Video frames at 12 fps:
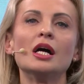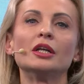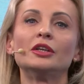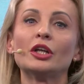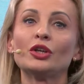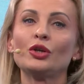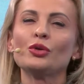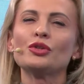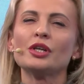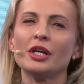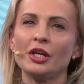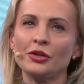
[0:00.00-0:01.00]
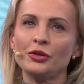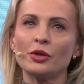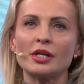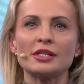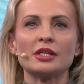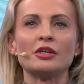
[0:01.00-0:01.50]
That huge
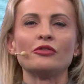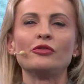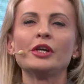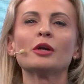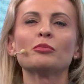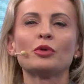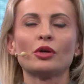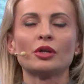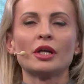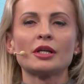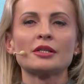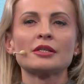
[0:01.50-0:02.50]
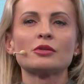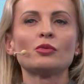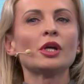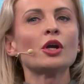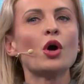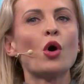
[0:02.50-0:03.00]
interest in vegan products
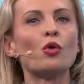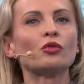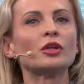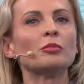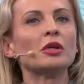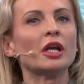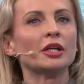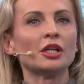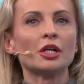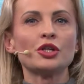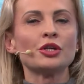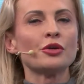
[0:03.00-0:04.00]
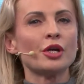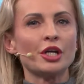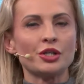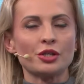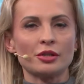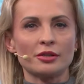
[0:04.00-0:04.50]
we can owe the millennial
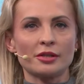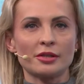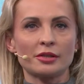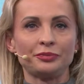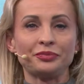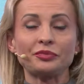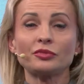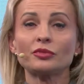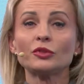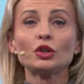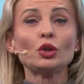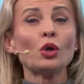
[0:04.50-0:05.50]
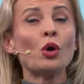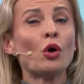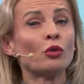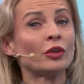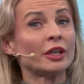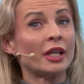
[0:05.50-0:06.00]
generations.
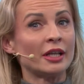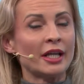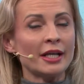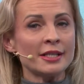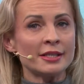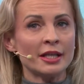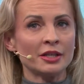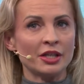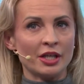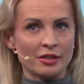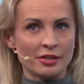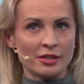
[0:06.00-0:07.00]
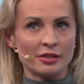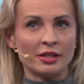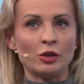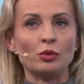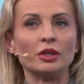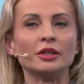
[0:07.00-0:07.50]
Over the next 10 years,
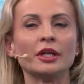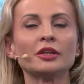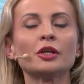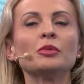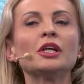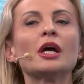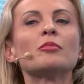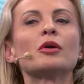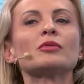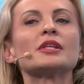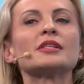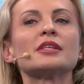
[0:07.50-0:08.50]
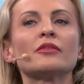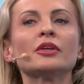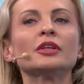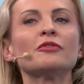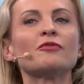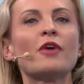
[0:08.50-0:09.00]
they will determine about
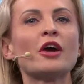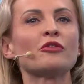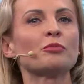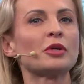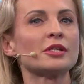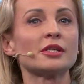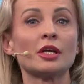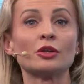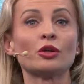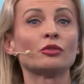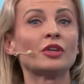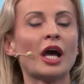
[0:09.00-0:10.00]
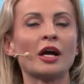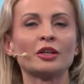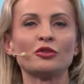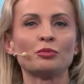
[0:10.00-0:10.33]
75% of the active